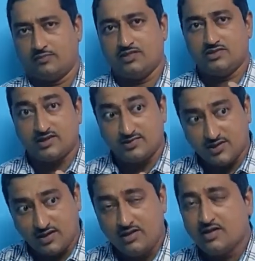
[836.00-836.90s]
There is
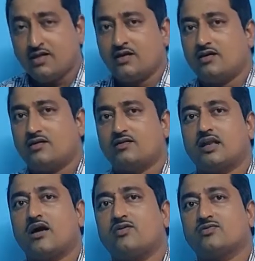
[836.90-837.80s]
a
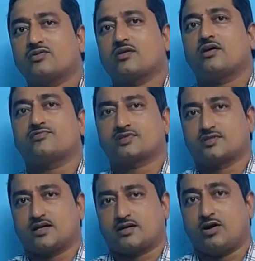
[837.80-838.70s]
noun after
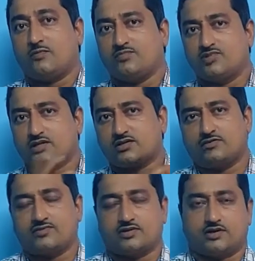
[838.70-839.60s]
that, object
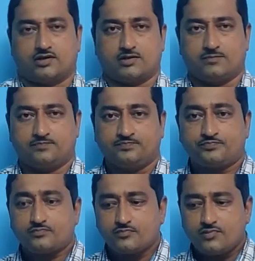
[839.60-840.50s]
after that.
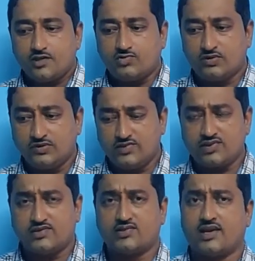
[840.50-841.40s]
So in this
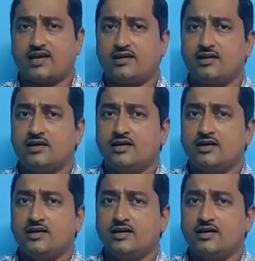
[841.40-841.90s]
case again,